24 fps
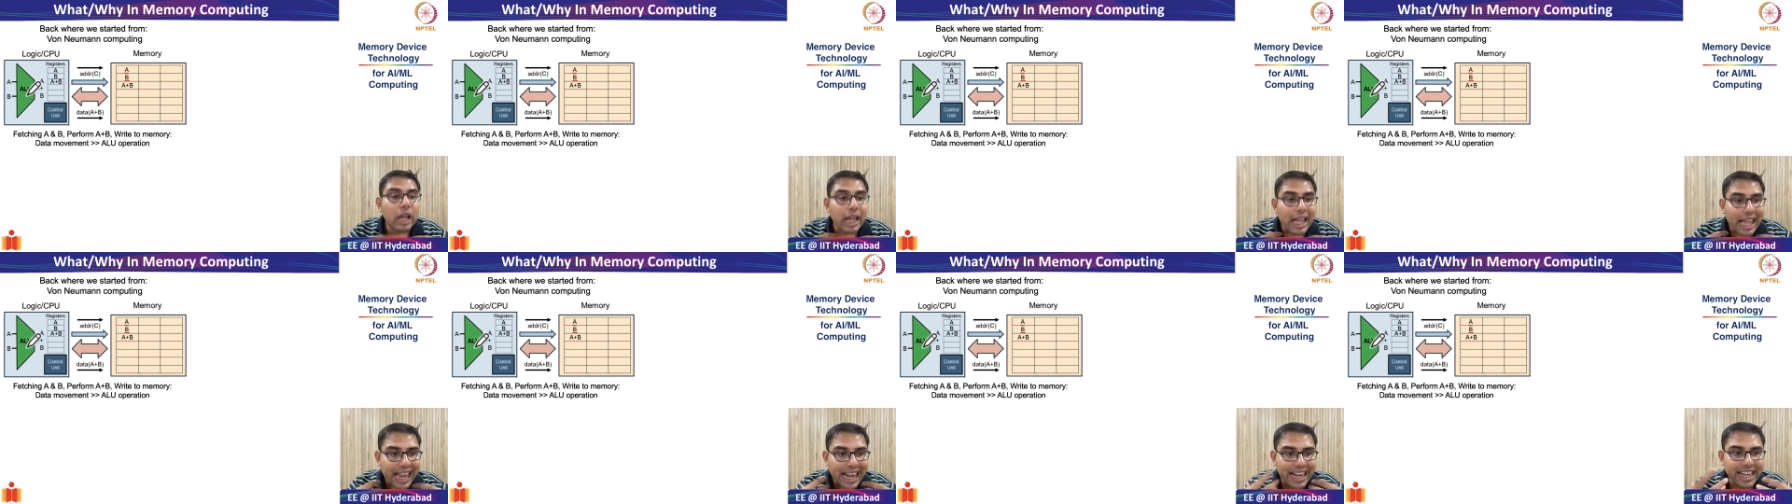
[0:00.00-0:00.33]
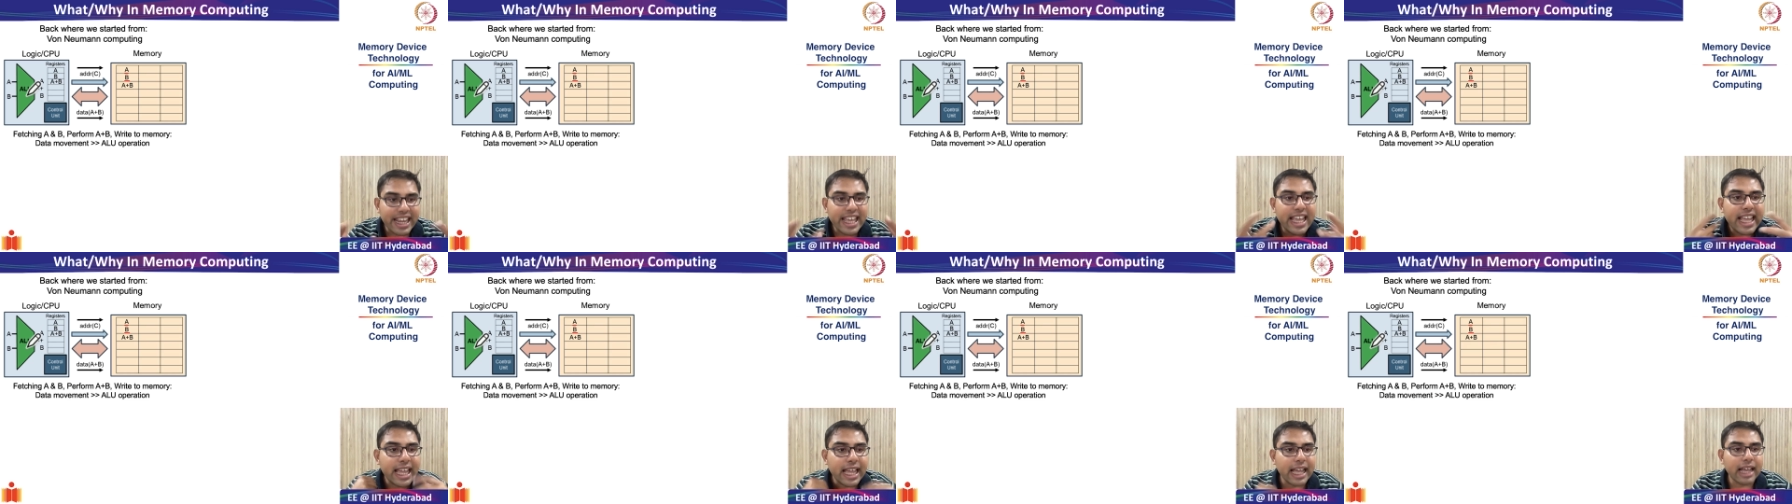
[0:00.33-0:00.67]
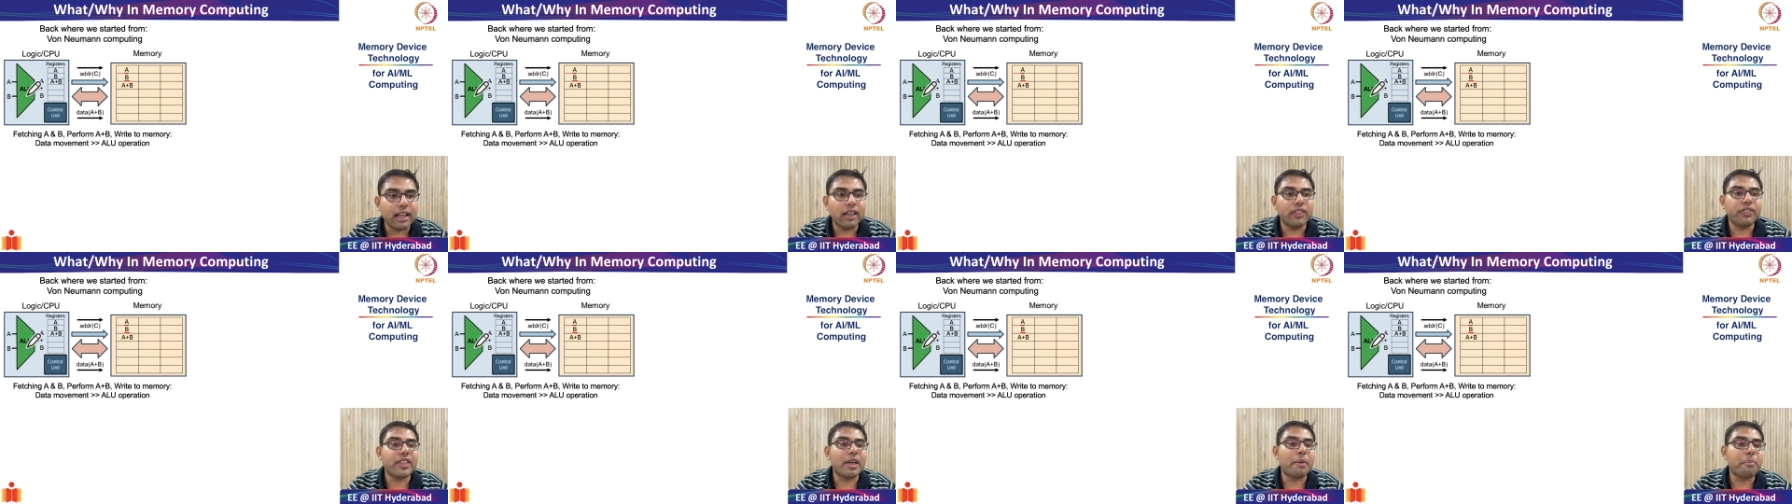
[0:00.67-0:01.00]
adding
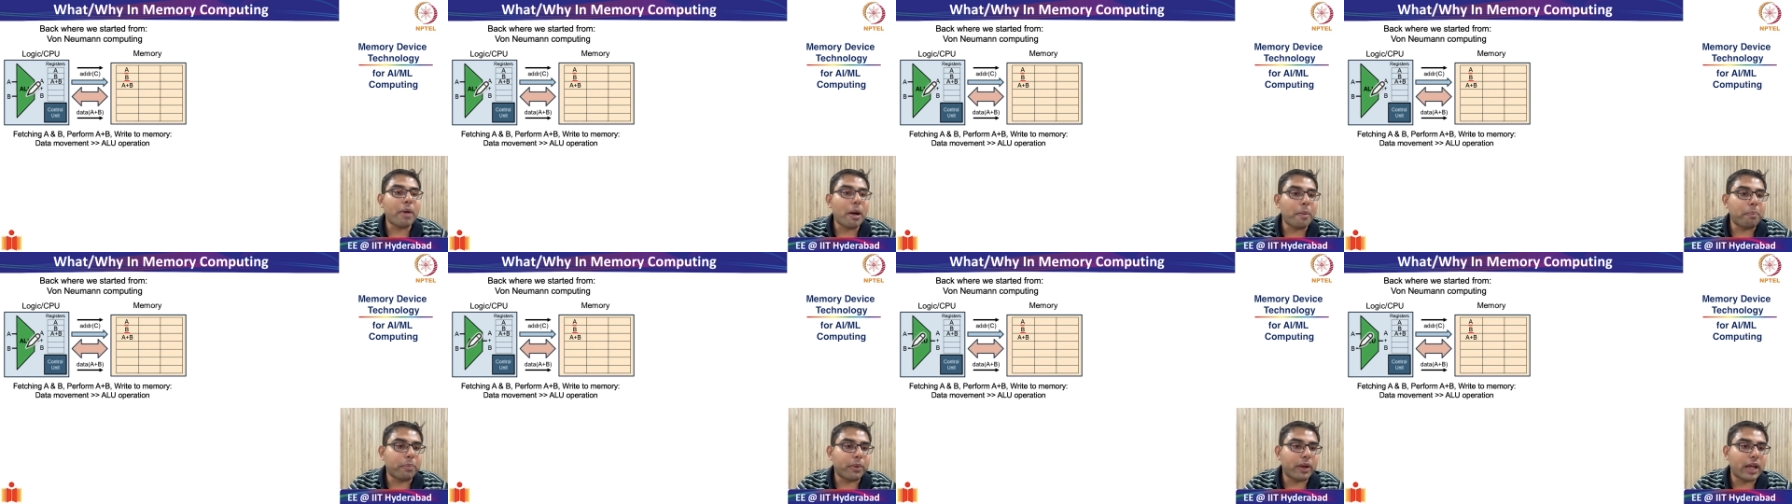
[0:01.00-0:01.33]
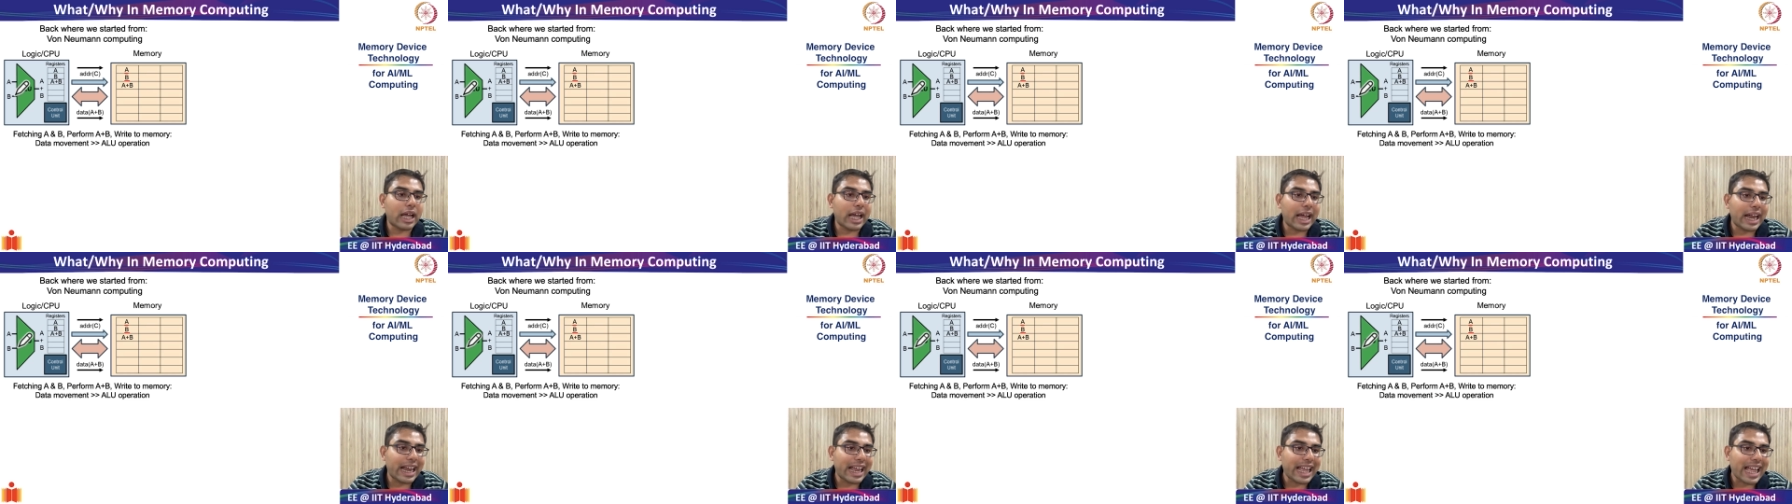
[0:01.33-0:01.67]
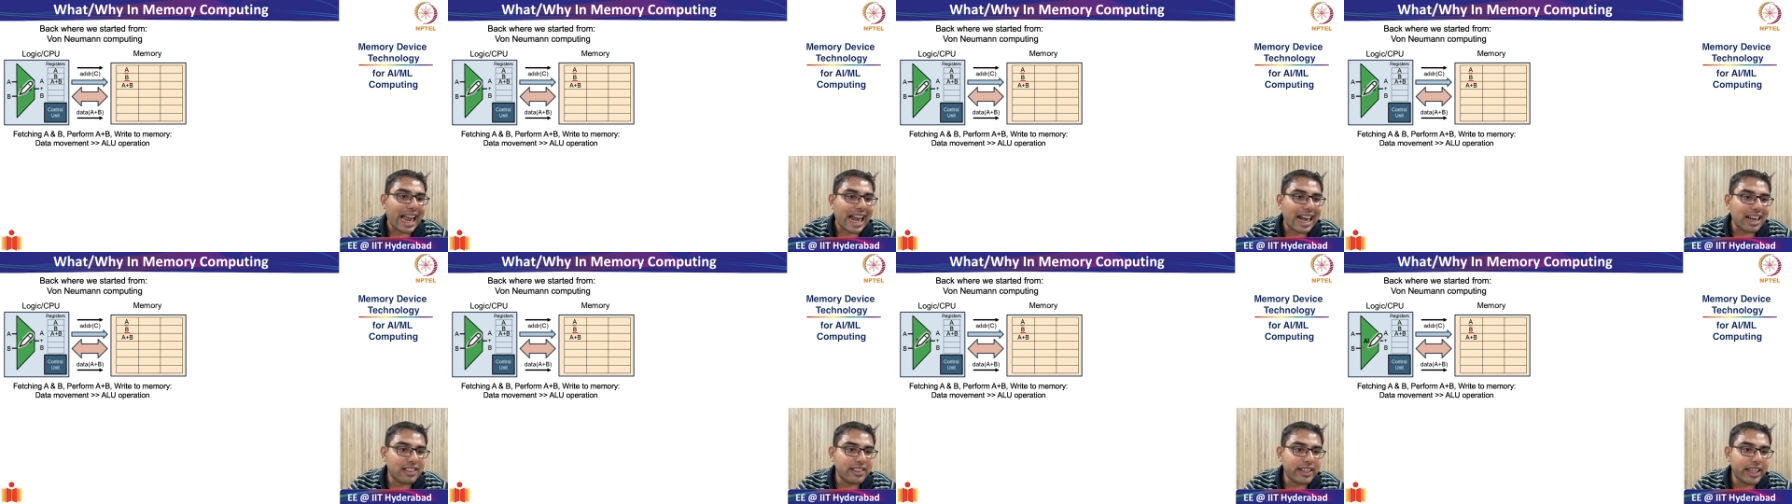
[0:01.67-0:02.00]
them up
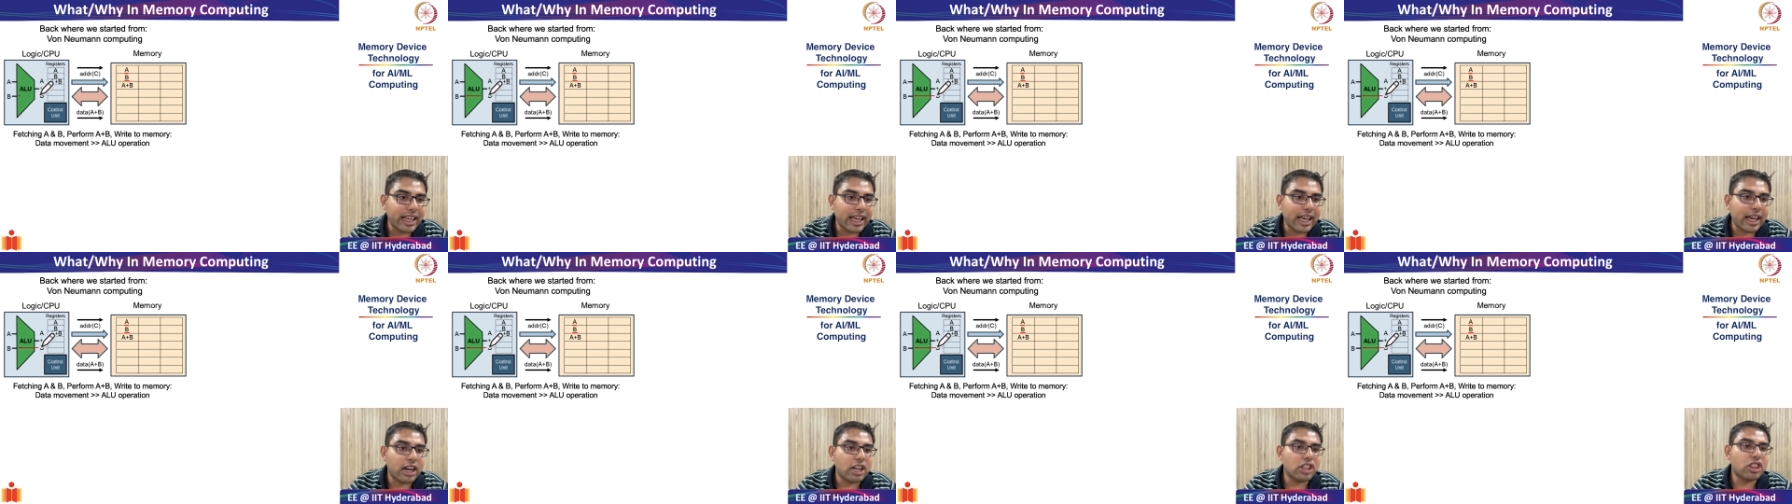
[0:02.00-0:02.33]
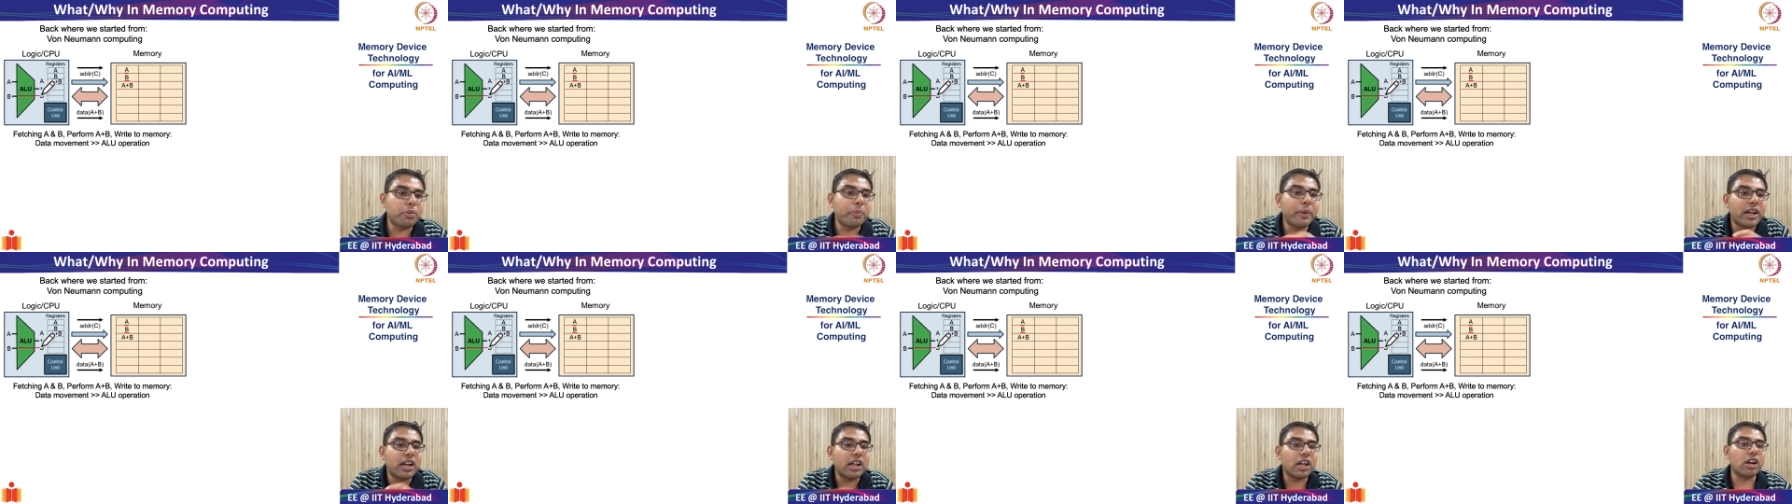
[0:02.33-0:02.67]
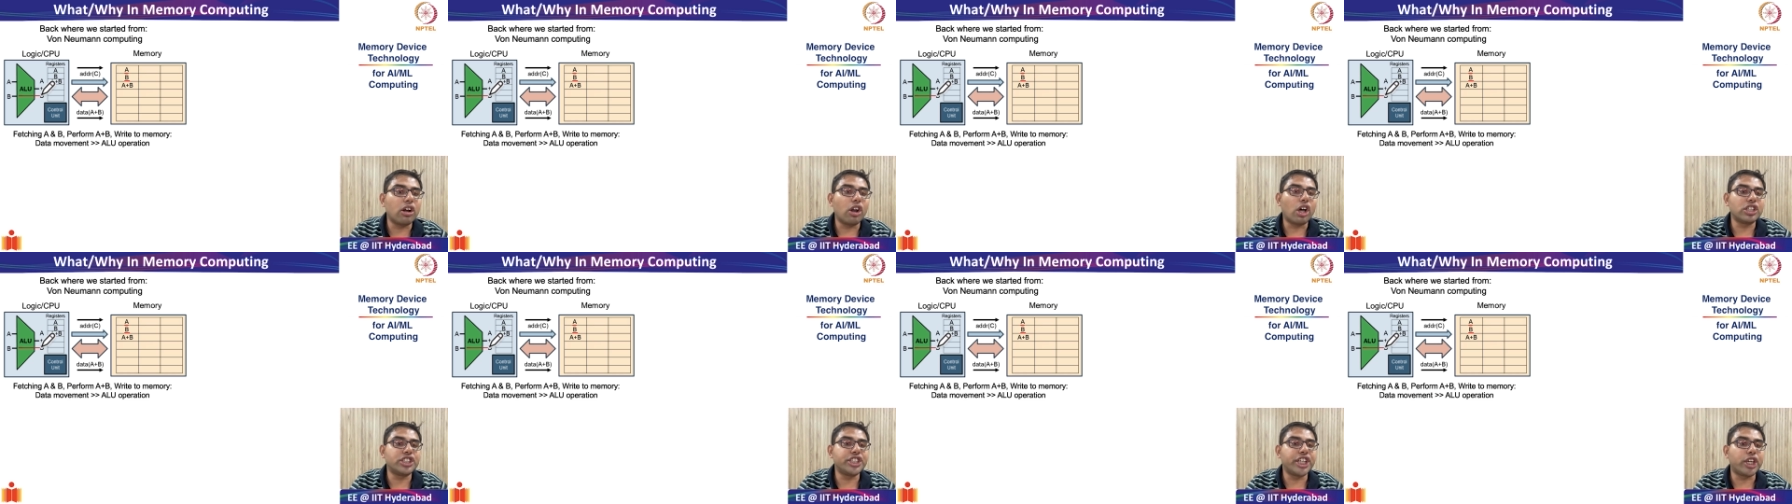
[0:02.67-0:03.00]
at the arithmetic
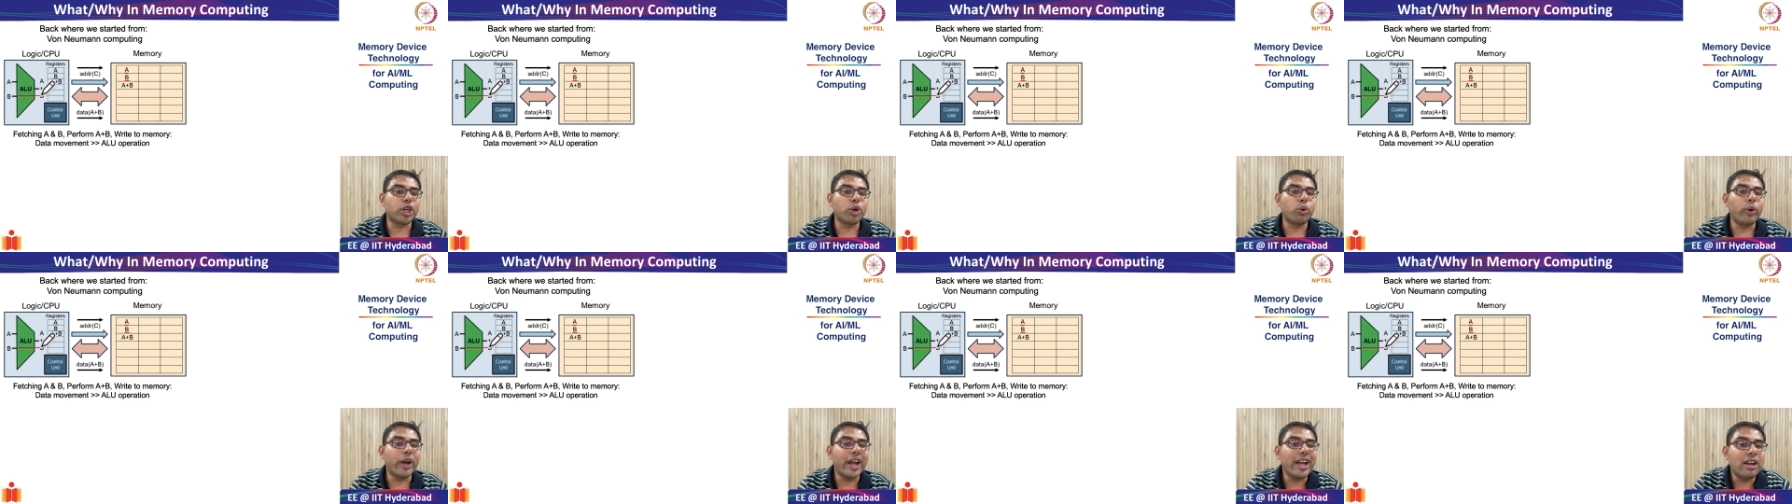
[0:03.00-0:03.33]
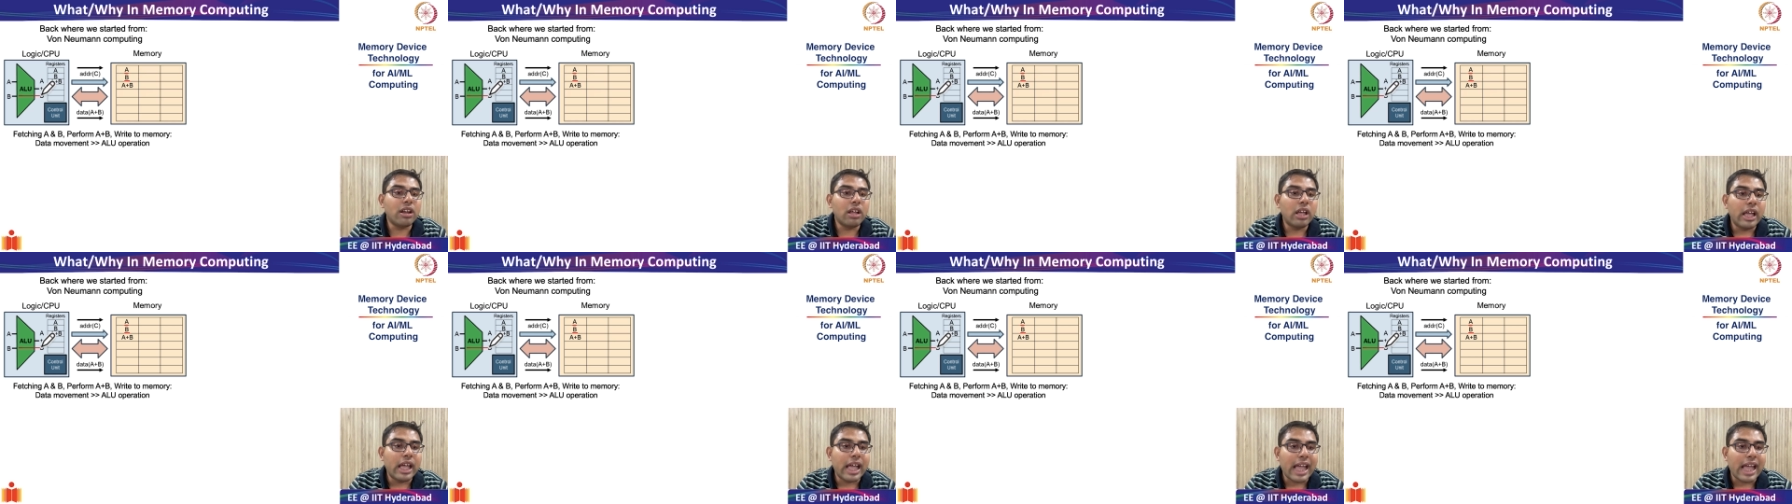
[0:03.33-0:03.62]
logic unit,